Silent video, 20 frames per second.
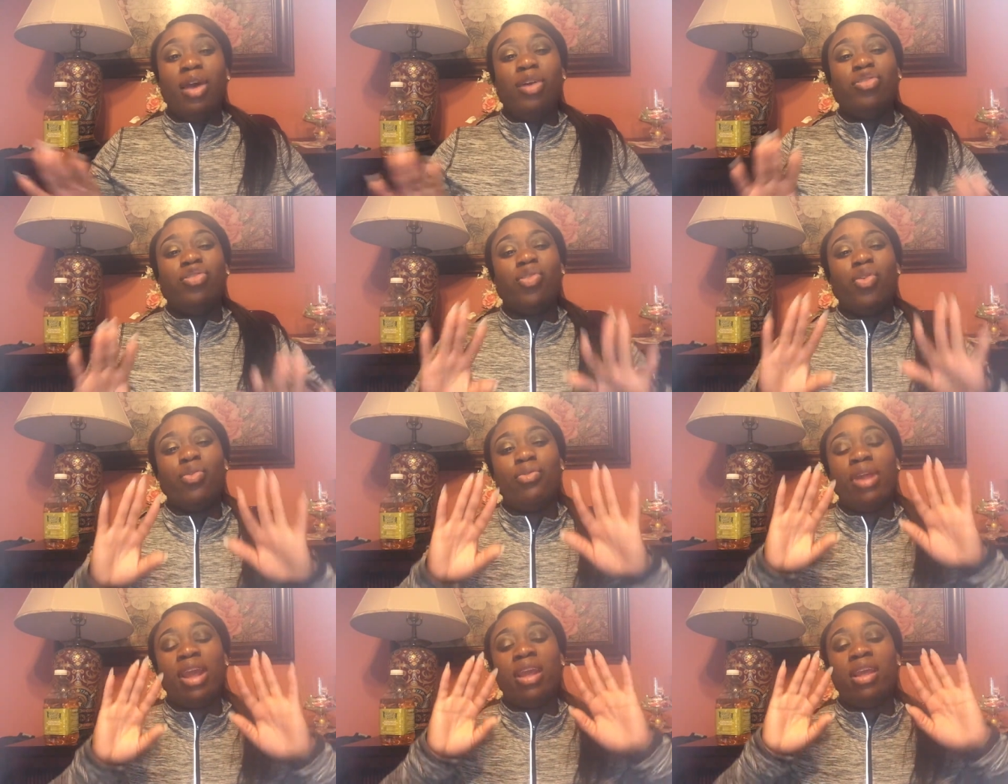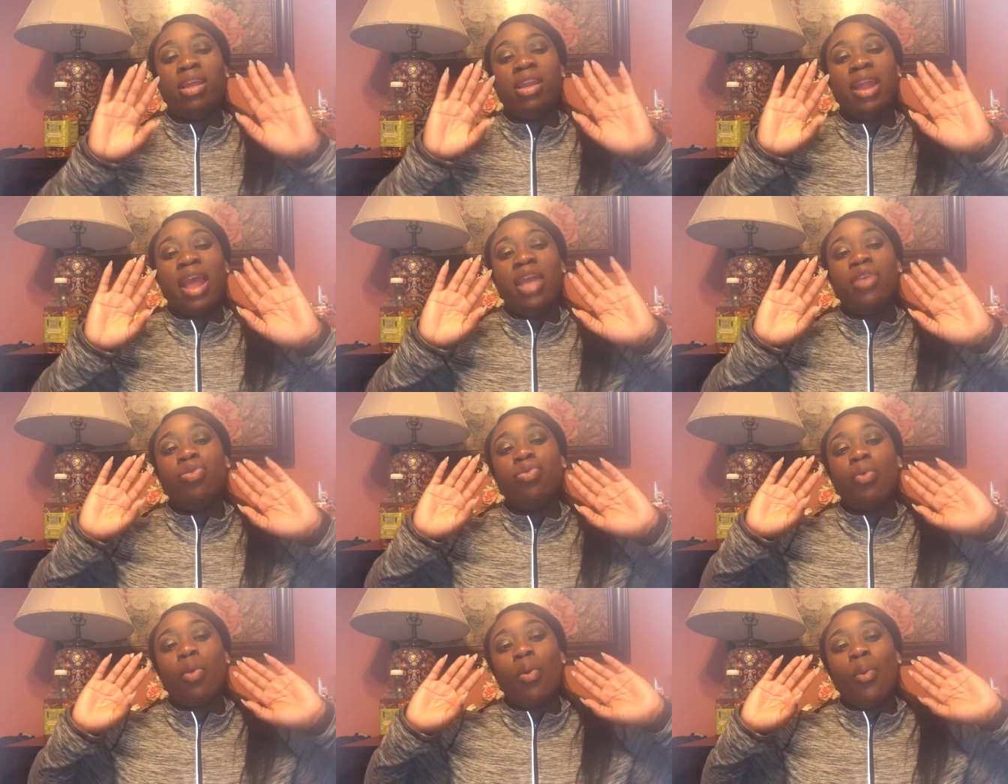So they
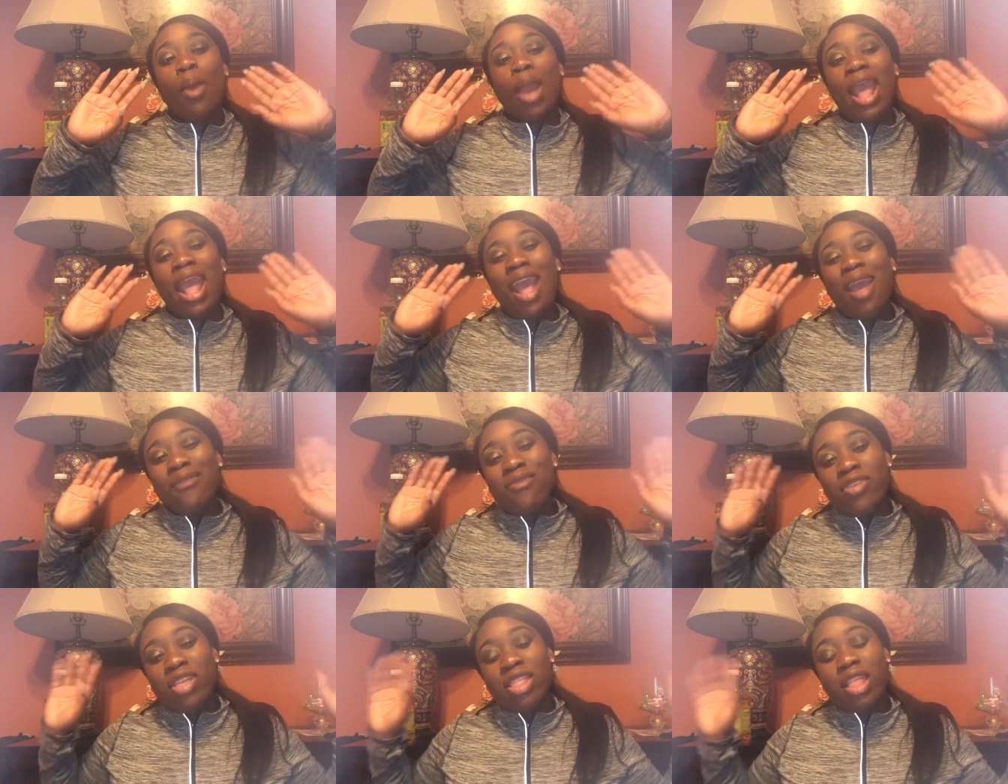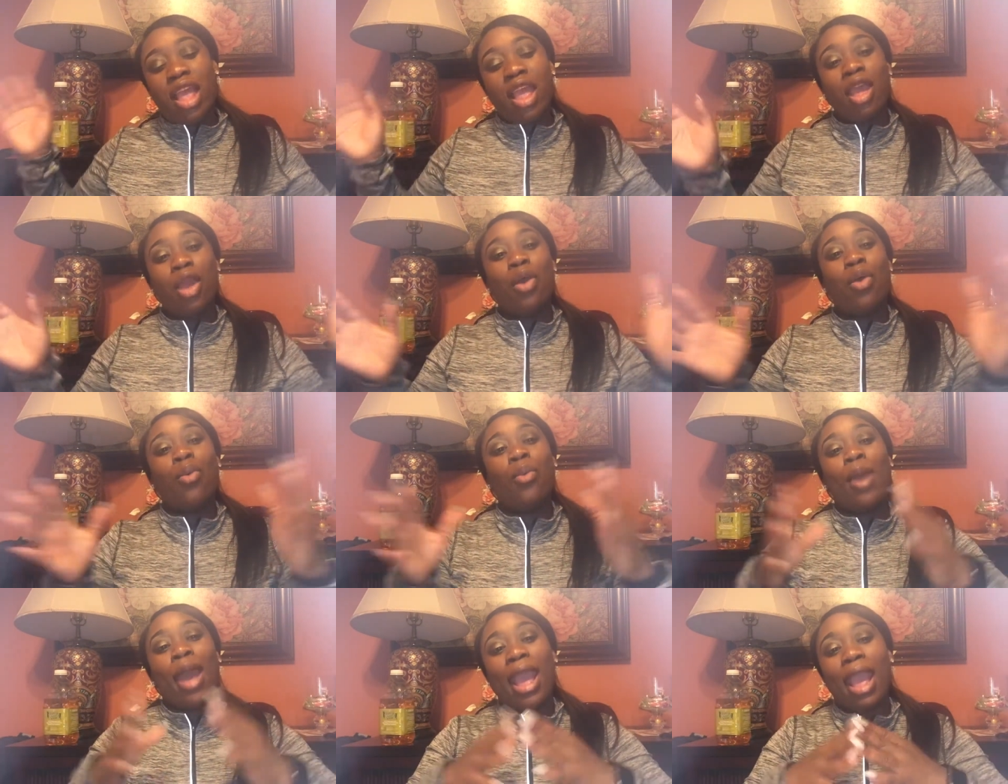throw everything
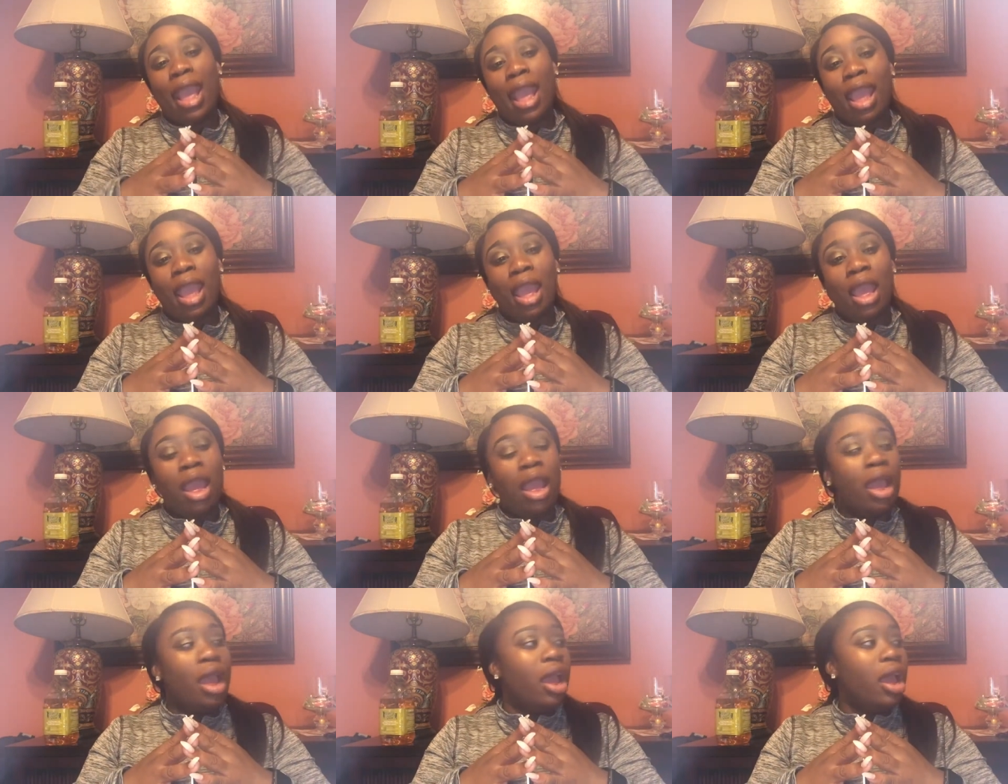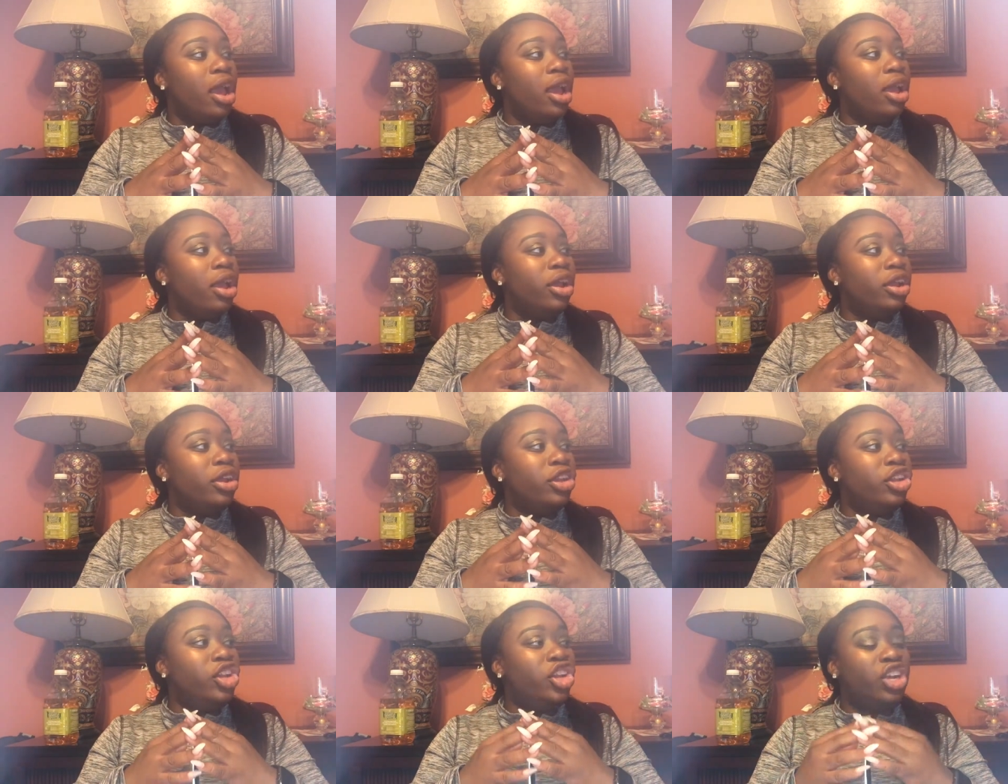away
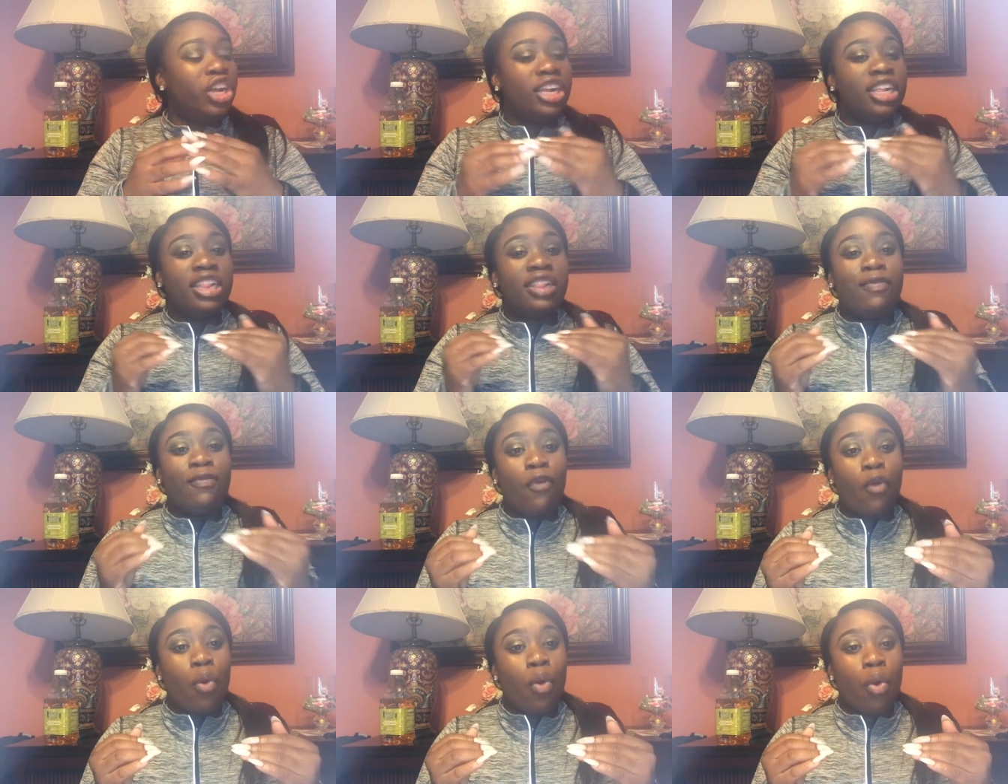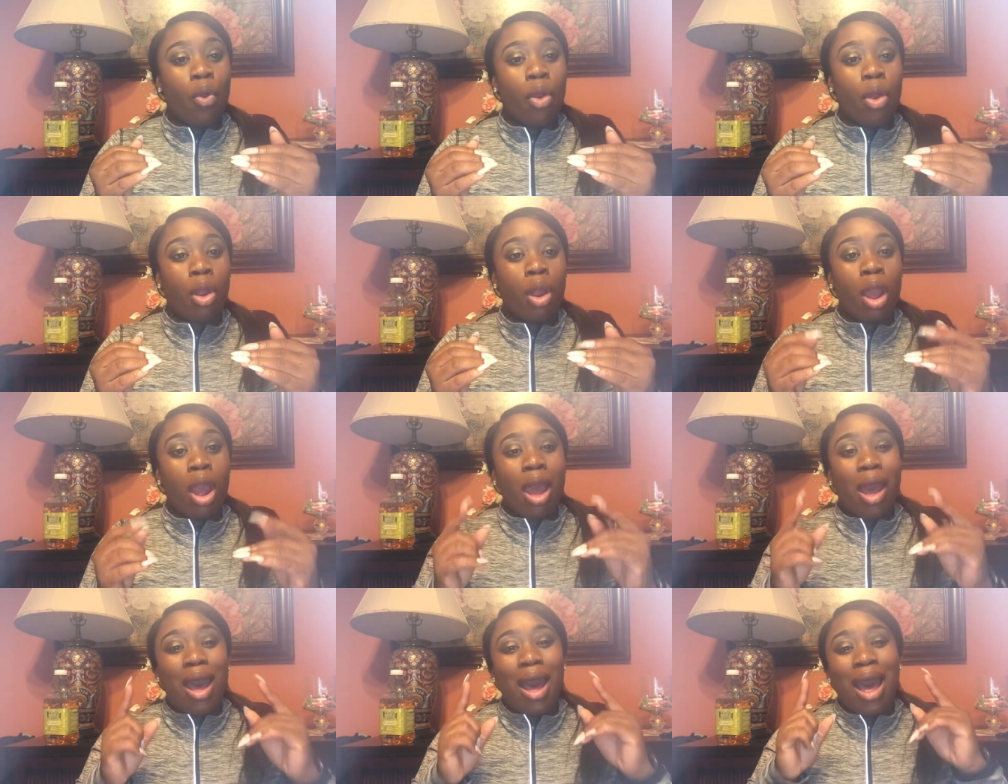just for
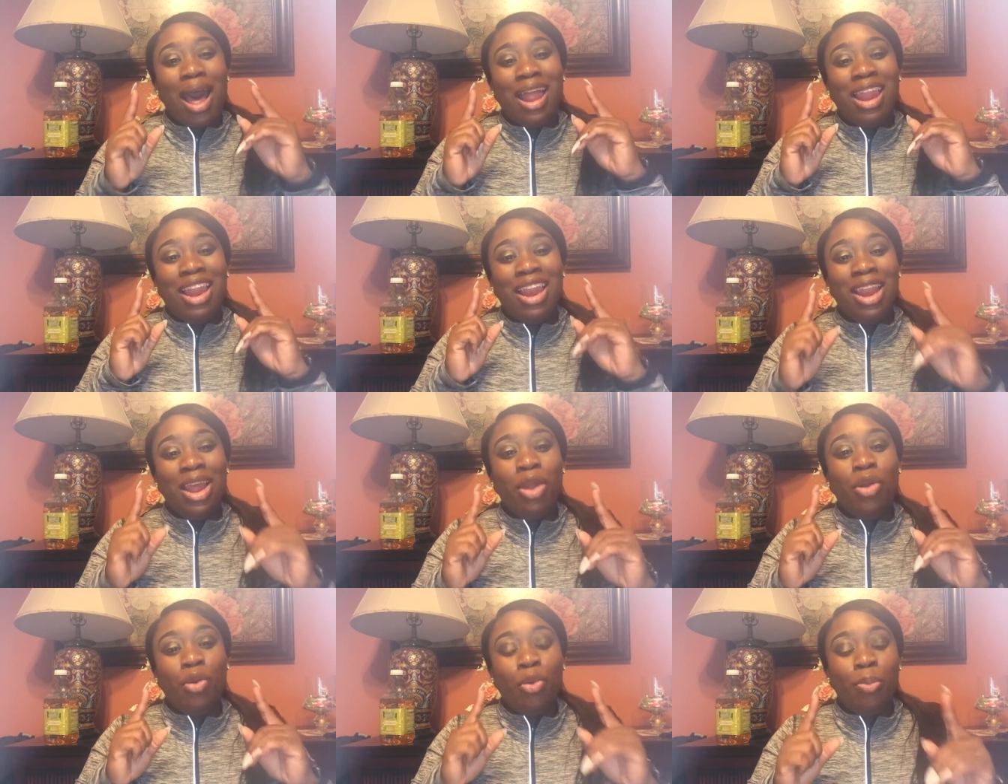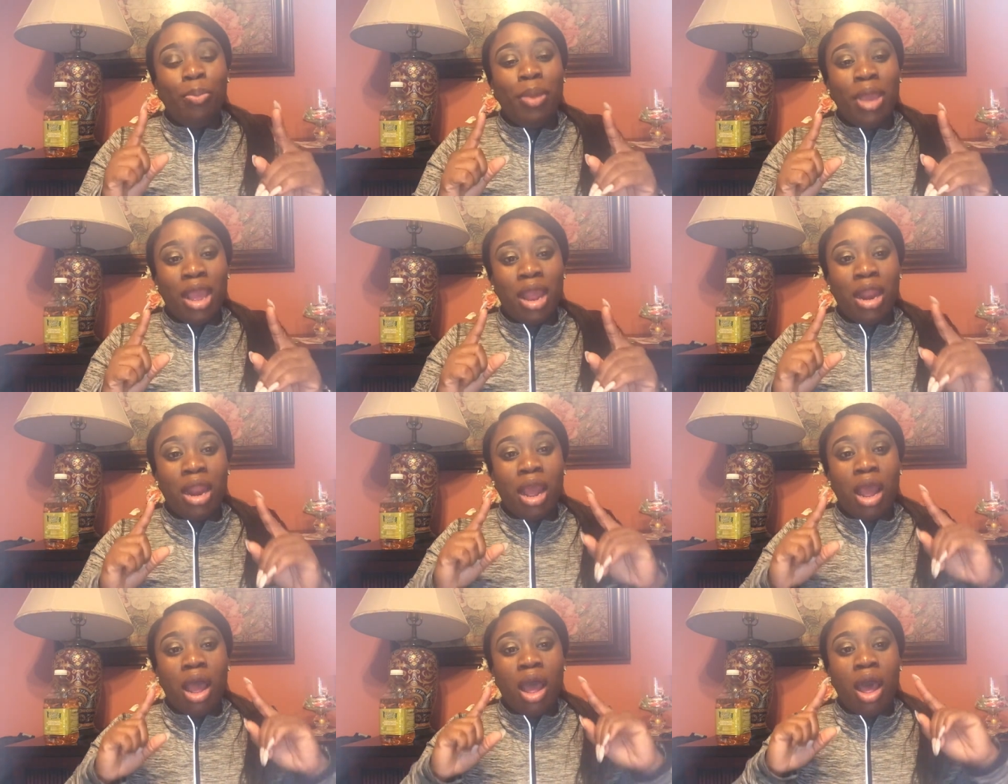a little
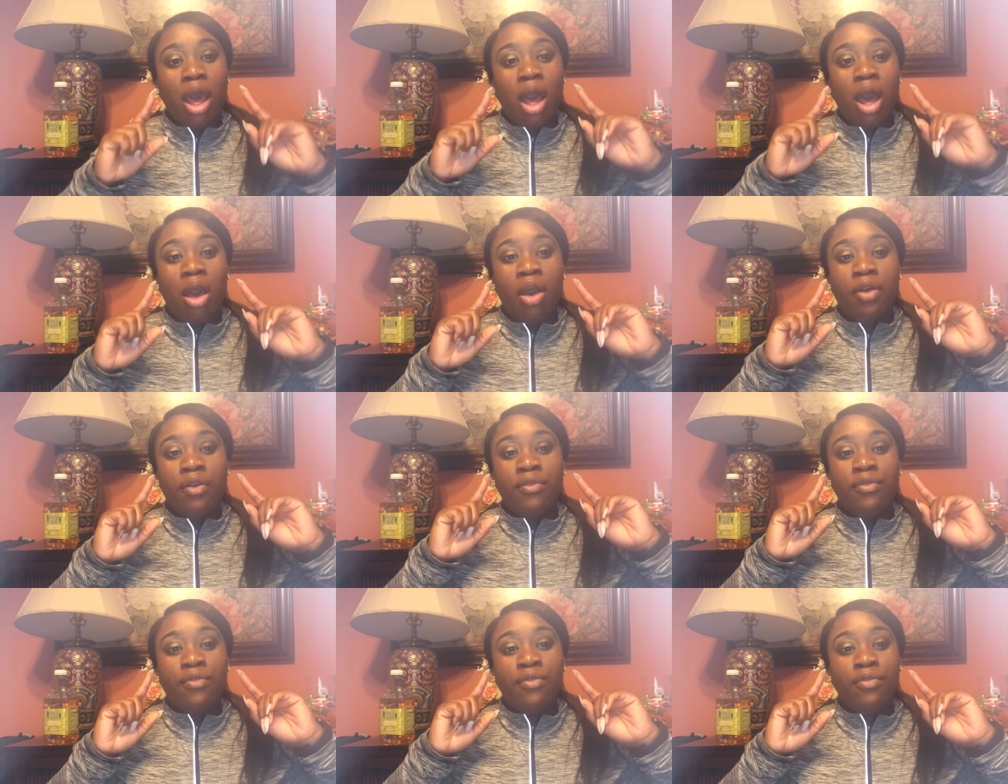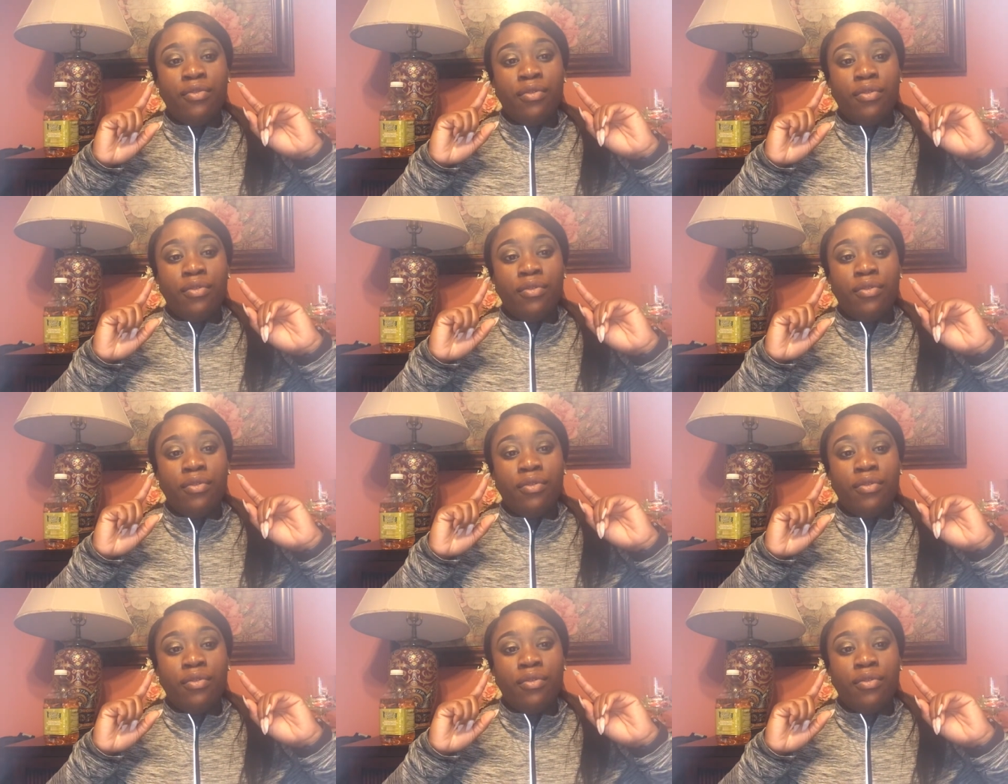bit of